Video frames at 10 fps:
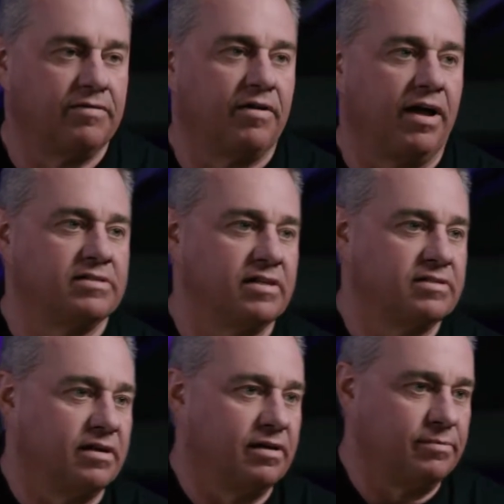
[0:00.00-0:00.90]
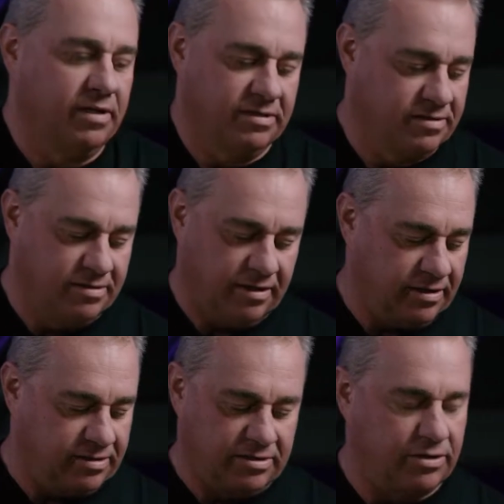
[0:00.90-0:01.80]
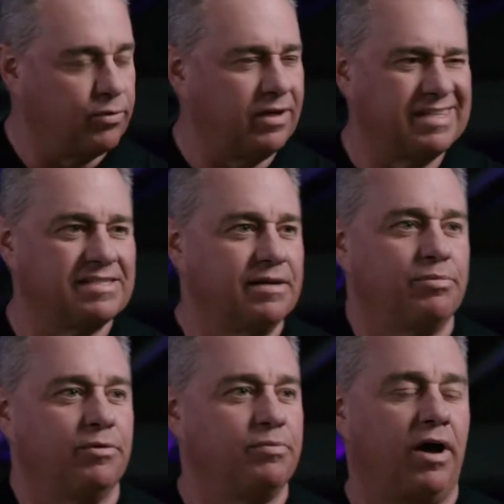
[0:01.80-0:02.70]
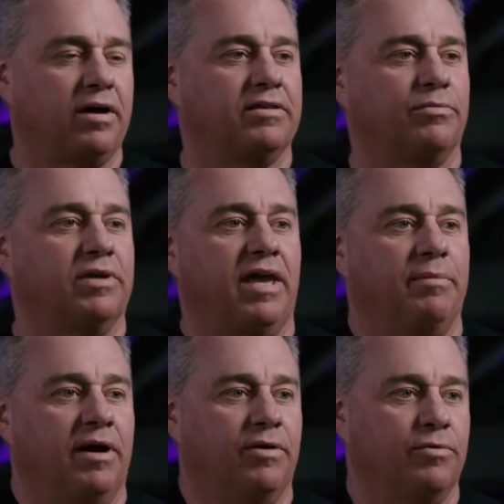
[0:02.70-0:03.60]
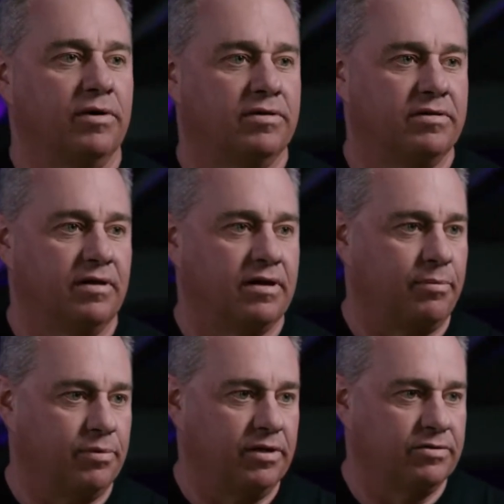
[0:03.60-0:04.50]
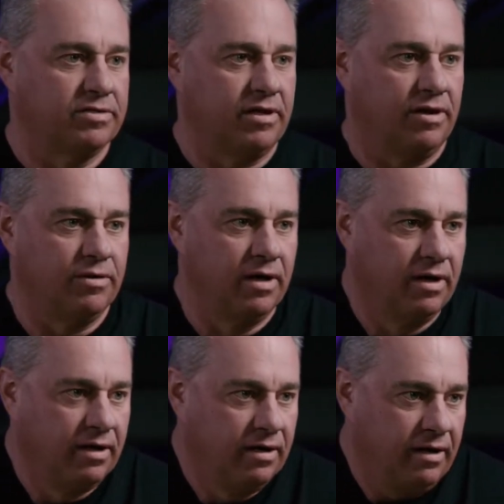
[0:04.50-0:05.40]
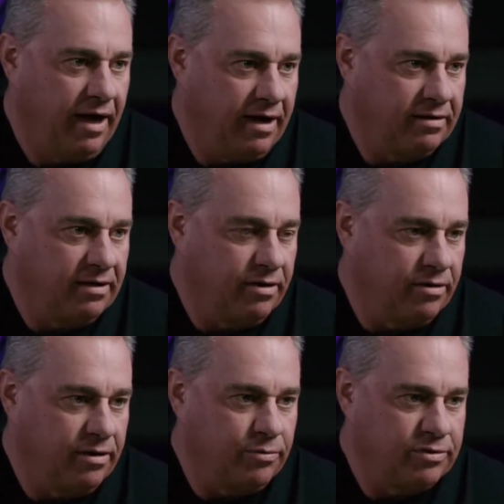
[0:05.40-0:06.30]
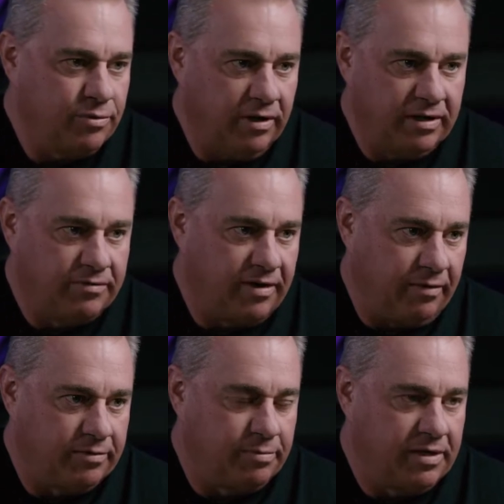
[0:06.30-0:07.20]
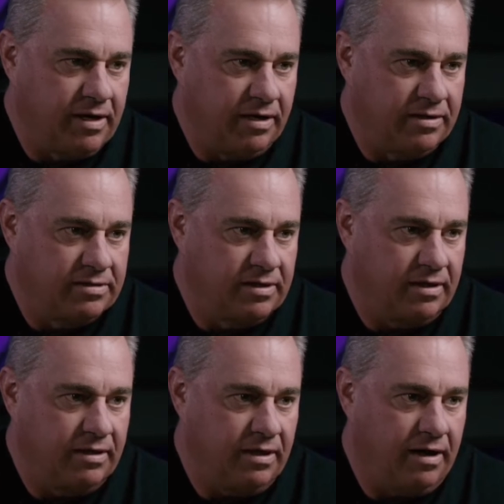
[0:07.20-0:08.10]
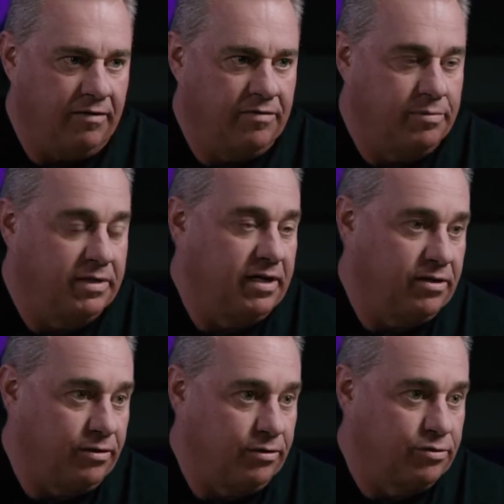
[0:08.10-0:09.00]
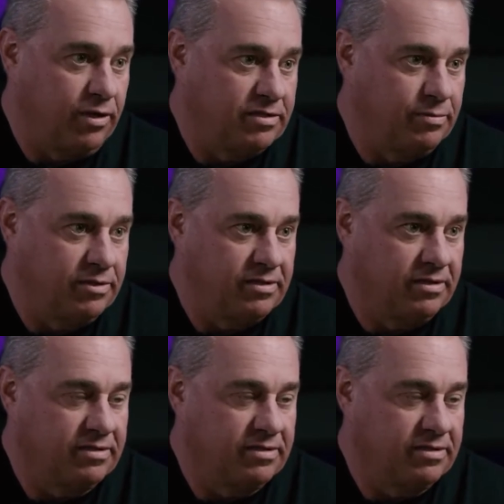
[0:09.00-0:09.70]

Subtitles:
Device is just a really simple product that we came out with a couple years ago. And you know, it was really developed because of a particular transmission, the